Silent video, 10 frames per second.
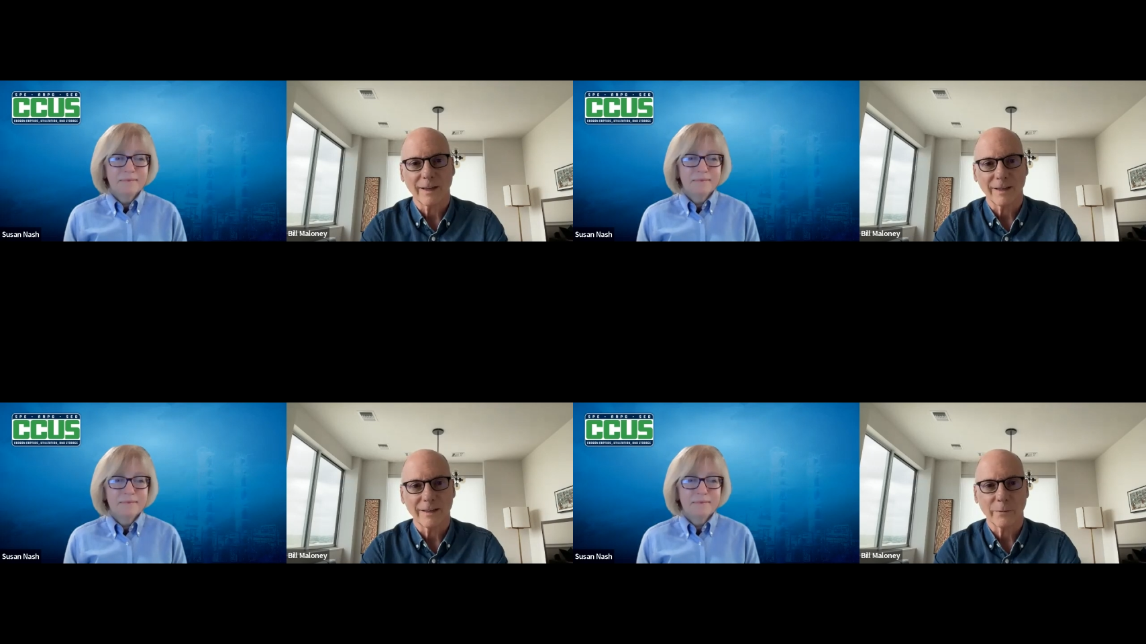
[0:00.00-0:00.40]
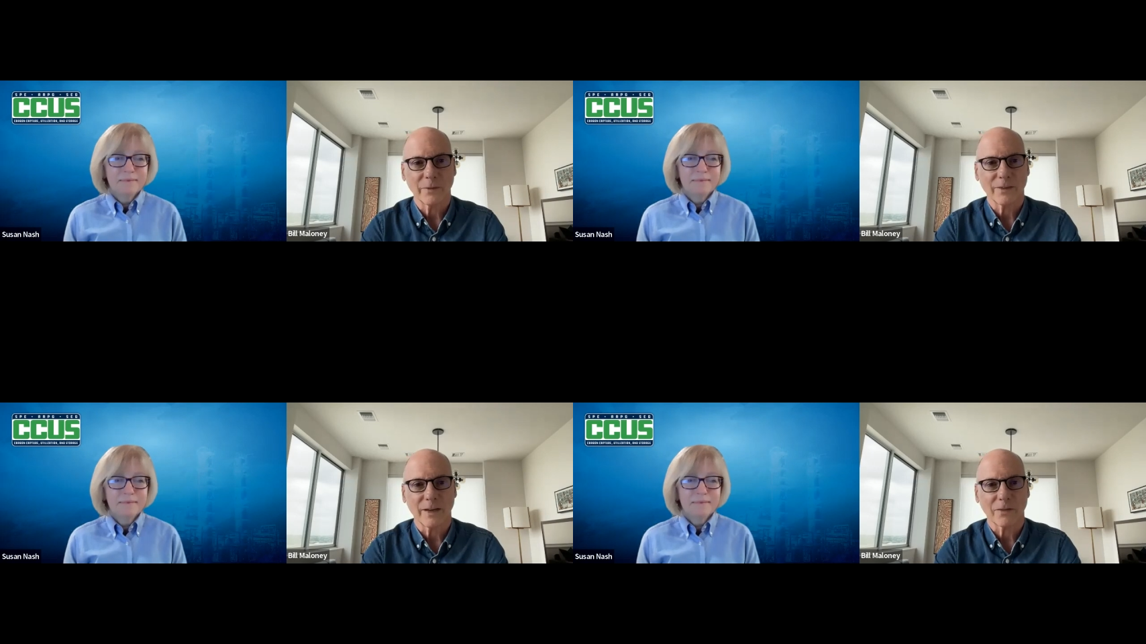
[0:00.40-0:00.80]
Speaker 1: And then
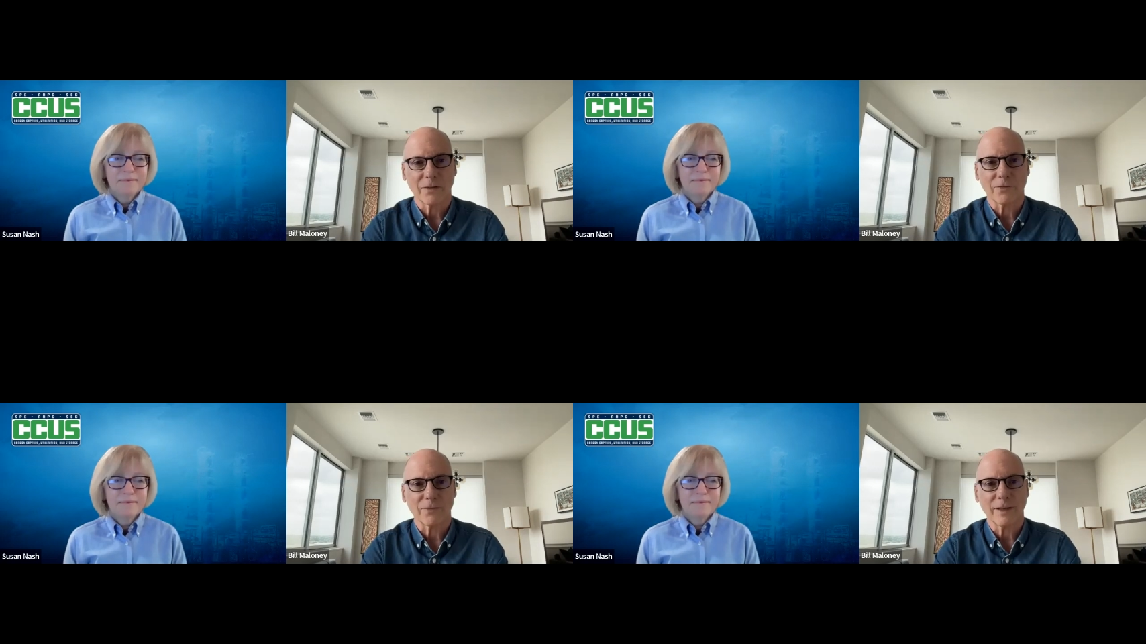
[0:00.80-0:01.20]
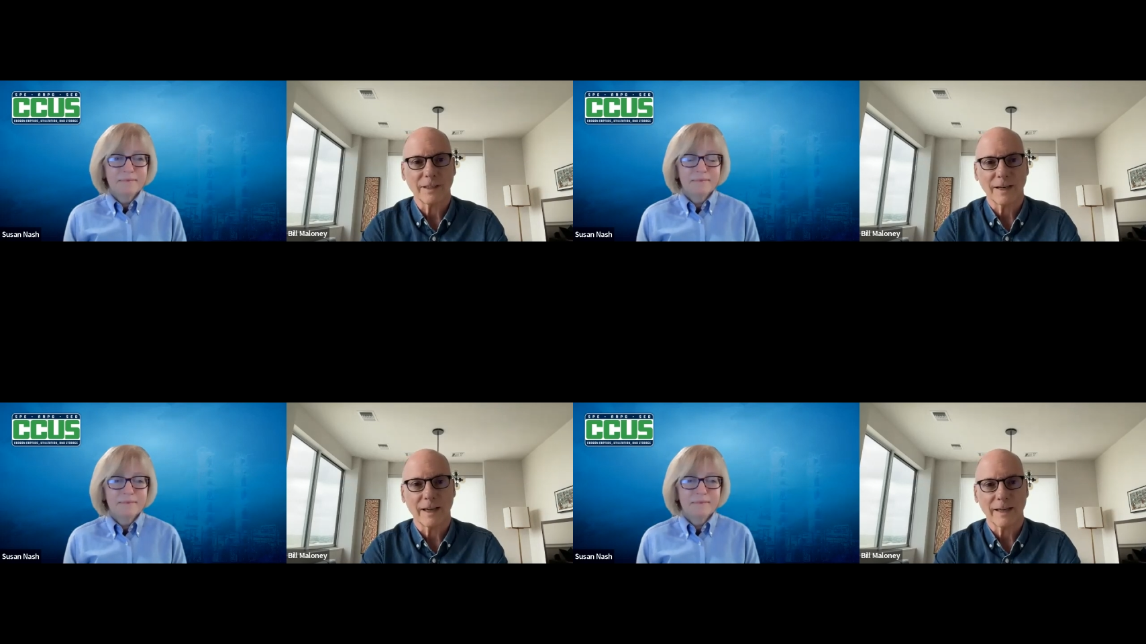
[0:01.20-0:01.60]
we've got three
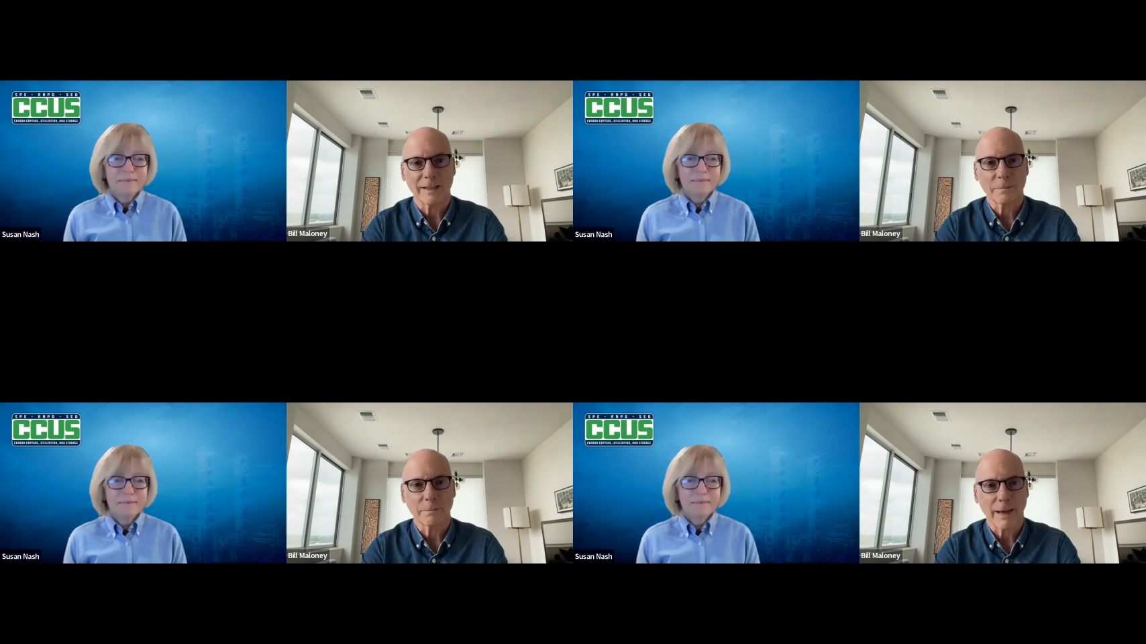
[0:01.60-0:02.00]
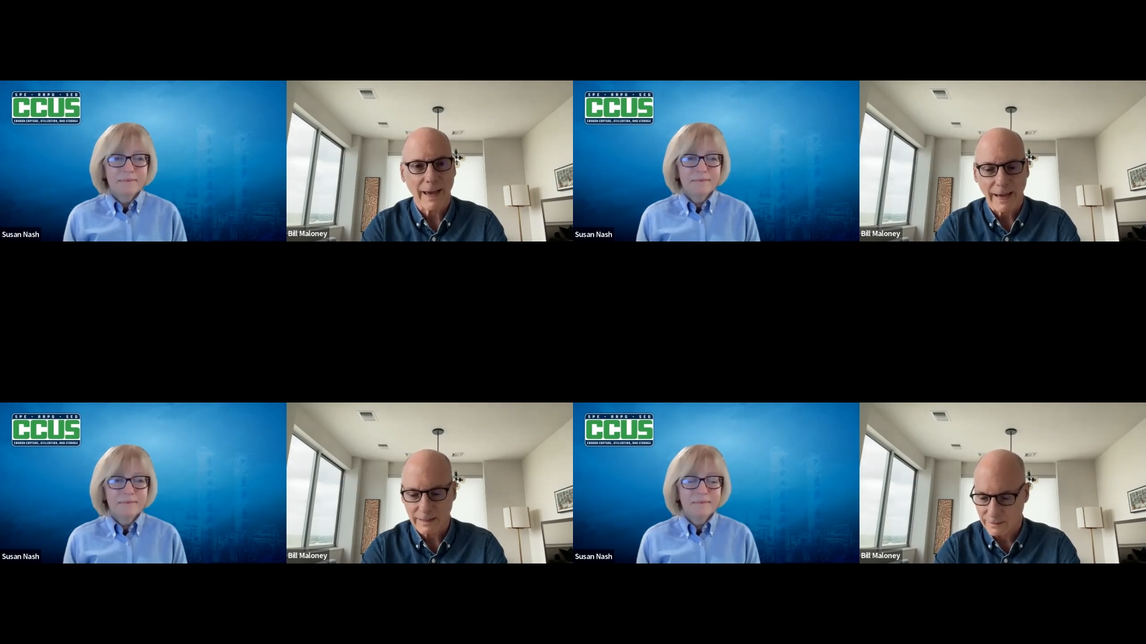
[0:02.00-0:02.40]
days
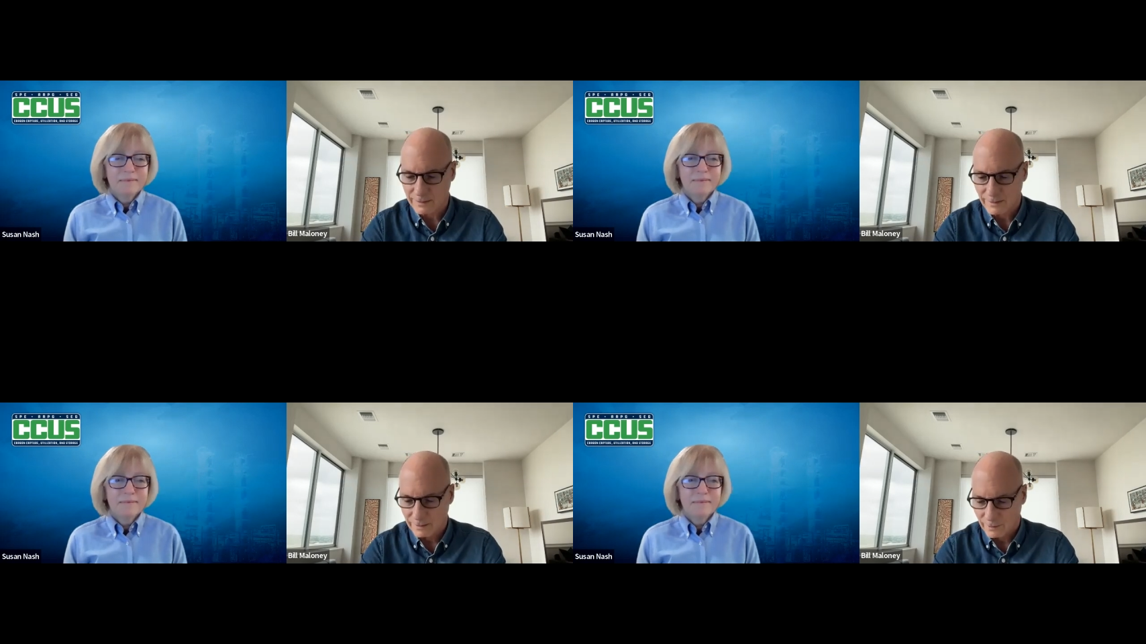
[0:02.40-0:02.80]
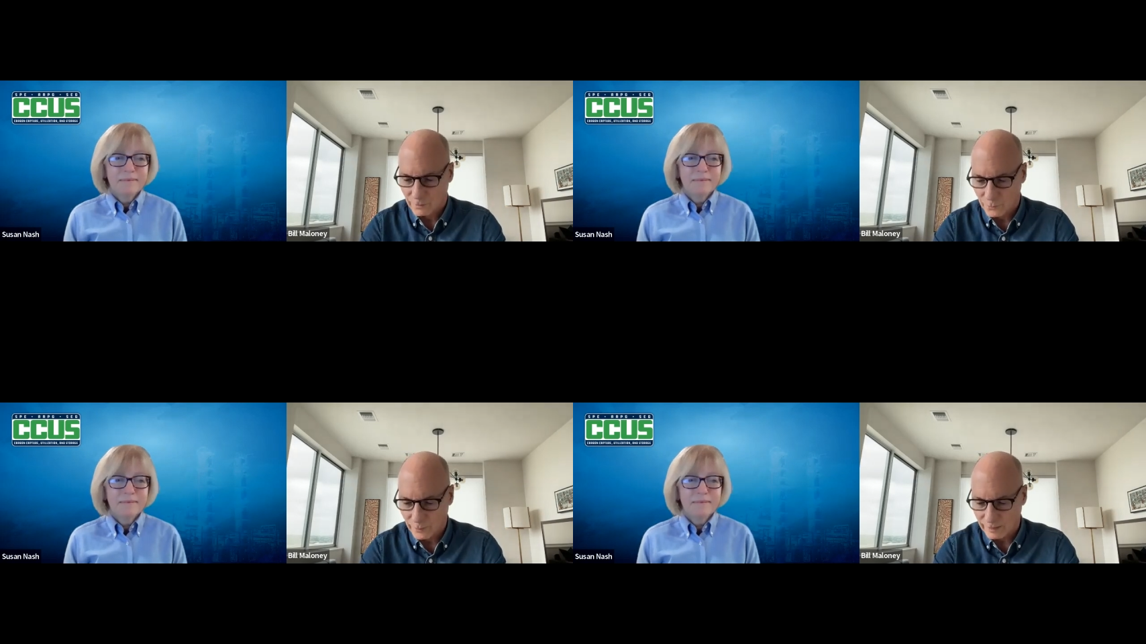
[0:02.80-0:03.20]
packed
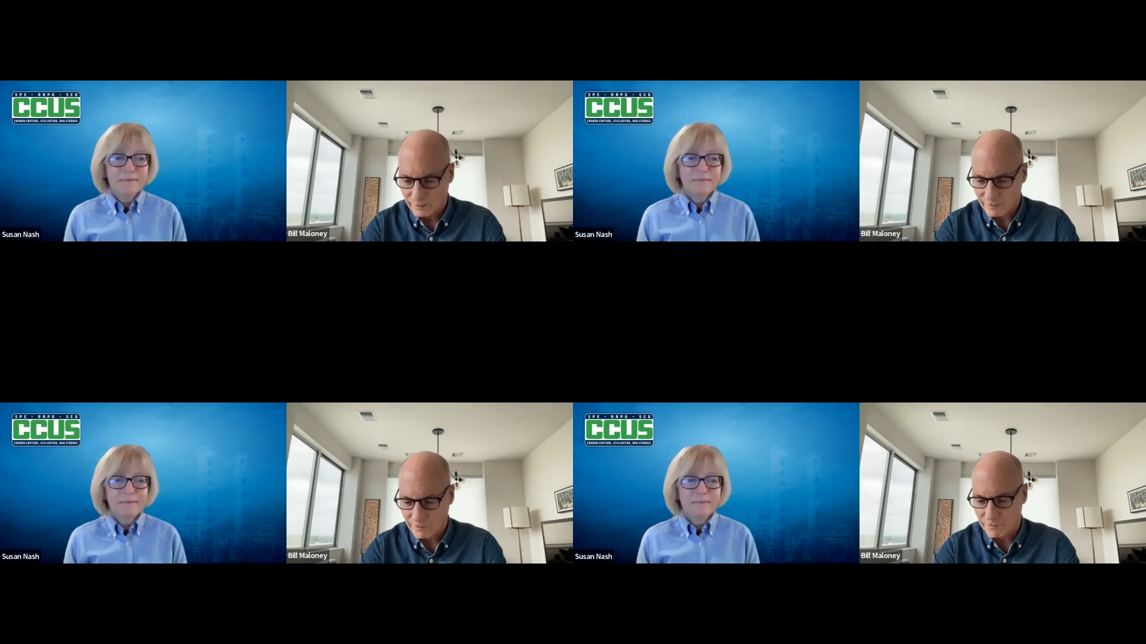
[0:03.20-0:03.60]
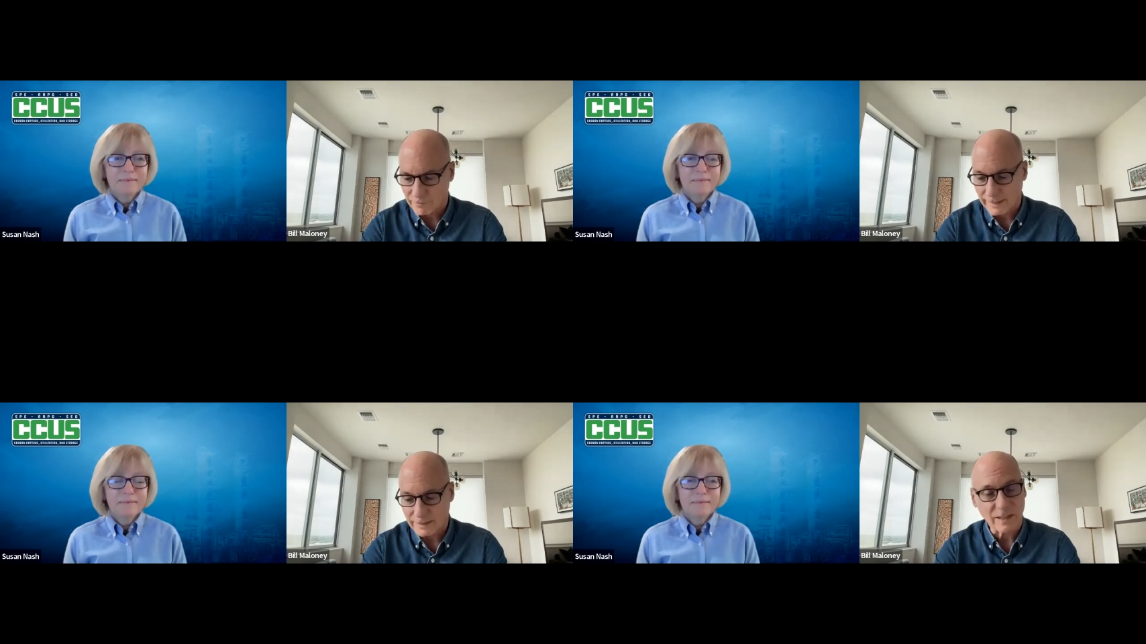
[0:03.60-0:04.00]
with
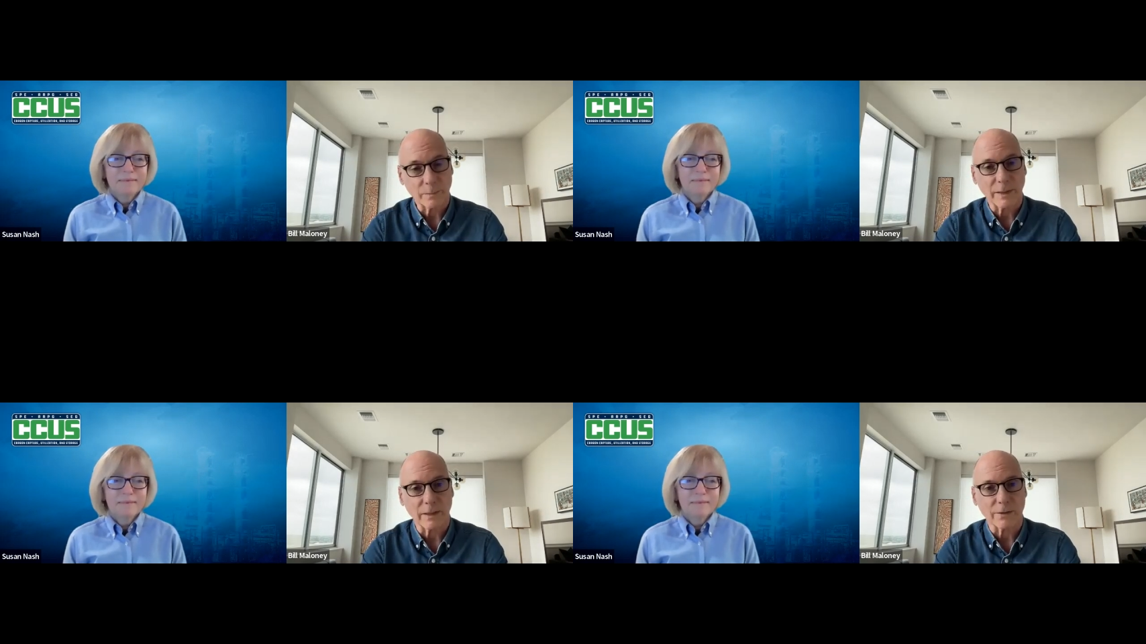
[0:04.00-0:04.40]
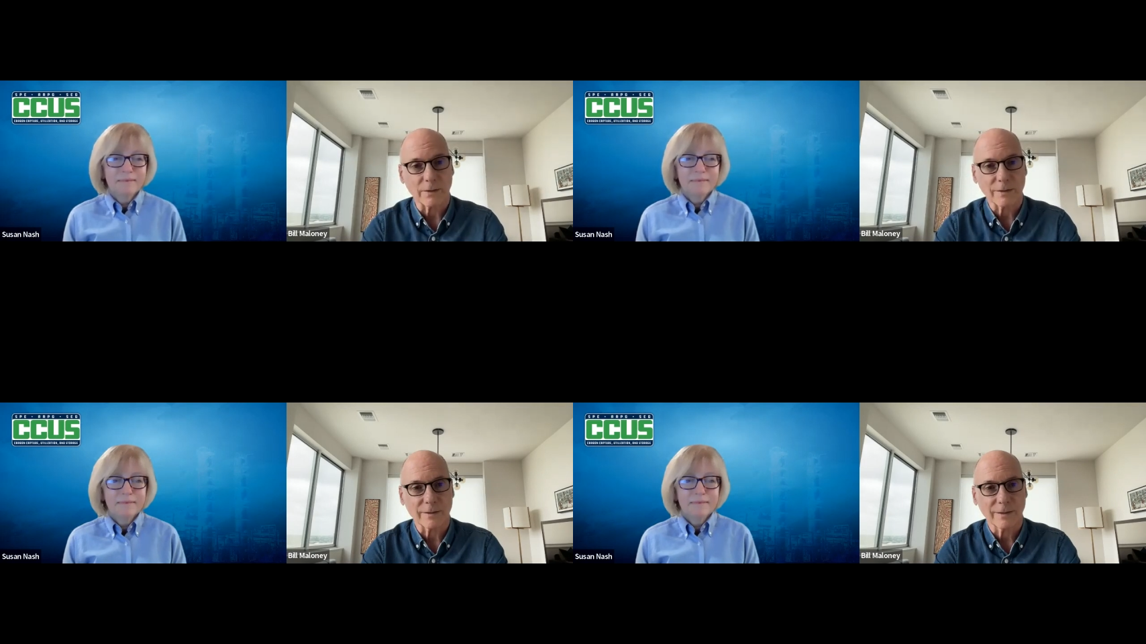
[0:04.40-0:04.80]
great
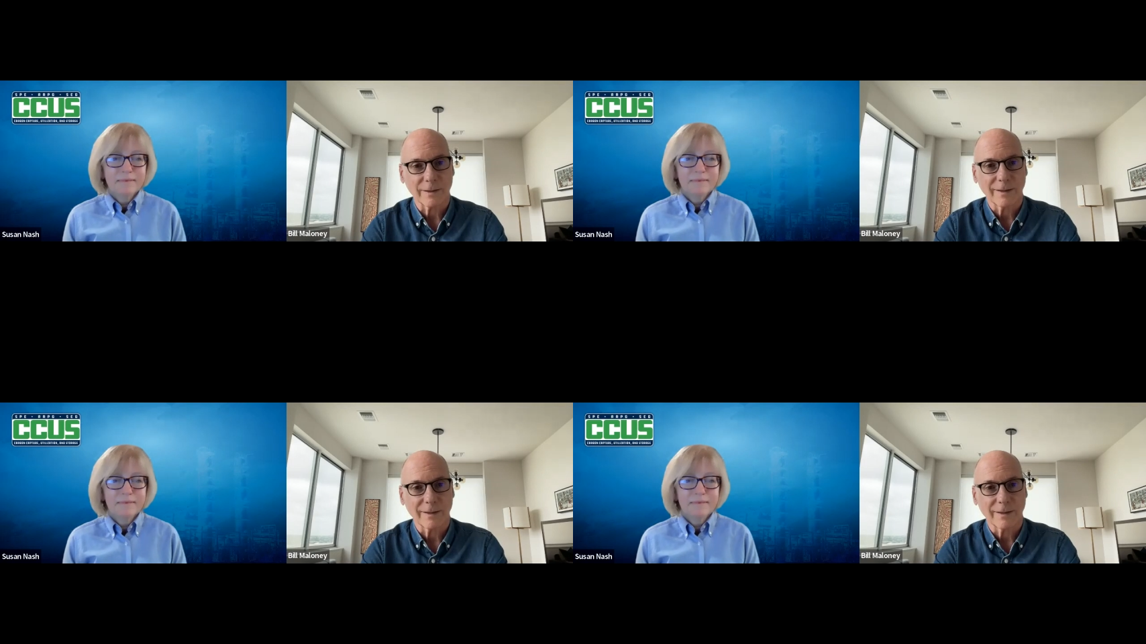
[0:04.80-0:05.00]
speakers